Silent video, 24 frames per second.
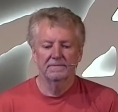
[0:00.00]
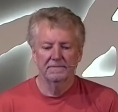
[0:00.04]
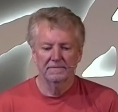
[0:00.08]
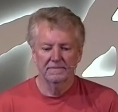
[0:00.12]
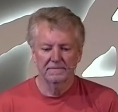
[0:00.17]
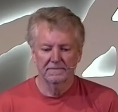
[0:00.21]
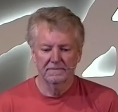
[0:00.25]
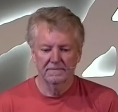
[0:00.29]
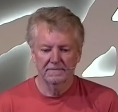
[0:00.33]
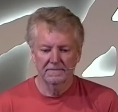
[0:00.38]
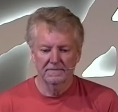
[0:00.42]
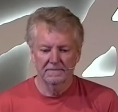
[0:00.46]

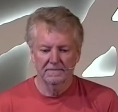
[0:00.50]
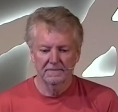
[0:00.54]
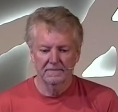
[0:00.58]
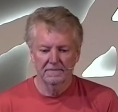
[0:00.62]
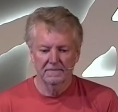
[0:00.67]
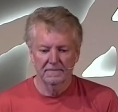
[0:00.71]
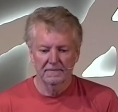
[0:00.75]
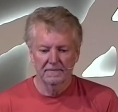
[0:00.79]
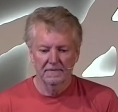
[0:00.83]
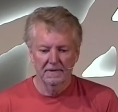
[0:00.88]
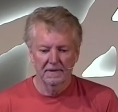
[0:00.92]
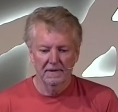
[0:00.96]

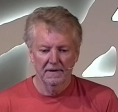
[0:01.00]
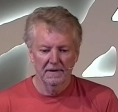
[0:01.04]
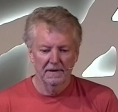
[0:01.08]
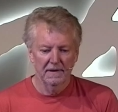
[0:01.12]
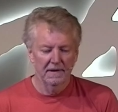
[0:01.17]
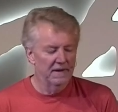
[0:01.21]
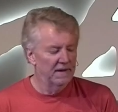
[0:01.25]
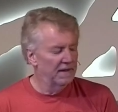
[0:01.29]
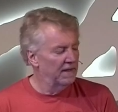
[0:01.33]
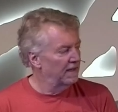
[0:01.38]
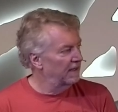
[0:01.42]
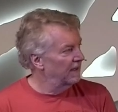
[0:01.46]

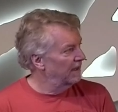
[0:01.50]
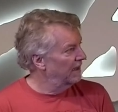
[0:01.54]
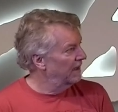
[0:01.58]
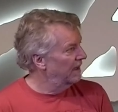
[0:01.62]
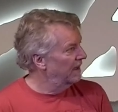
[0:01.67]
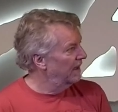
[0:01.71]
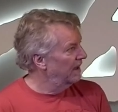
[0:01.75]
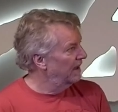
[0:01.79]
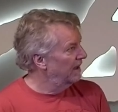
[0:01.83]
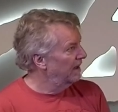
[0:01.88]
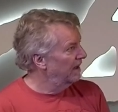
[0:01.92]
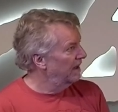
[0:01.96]

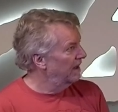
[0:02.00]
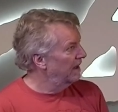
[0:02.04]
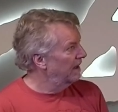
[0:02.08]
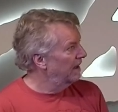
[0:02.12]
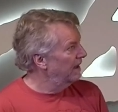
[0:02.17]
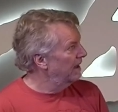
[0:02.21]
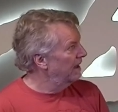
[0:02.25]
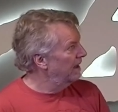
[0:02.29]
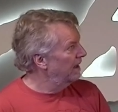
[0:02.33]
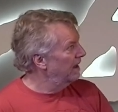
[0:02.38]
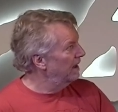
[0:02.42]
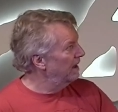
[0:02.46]

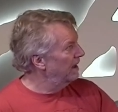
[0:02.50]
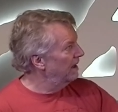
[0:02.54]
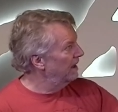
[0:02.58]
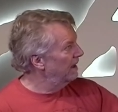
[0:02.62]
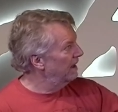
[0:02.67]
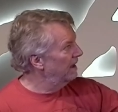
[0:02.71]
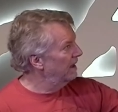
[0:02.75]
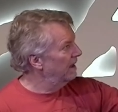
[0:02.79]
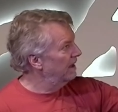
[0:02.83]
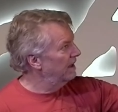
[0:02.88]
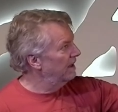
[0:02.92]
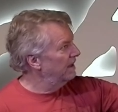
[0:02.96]

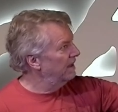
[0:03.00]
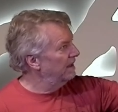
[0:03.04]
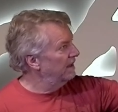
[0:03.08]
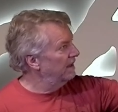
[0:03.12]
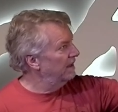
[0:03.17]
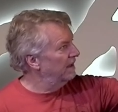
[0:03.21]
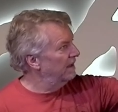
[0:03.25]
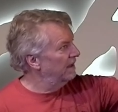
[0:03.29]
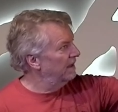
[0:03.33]
(no one is talking)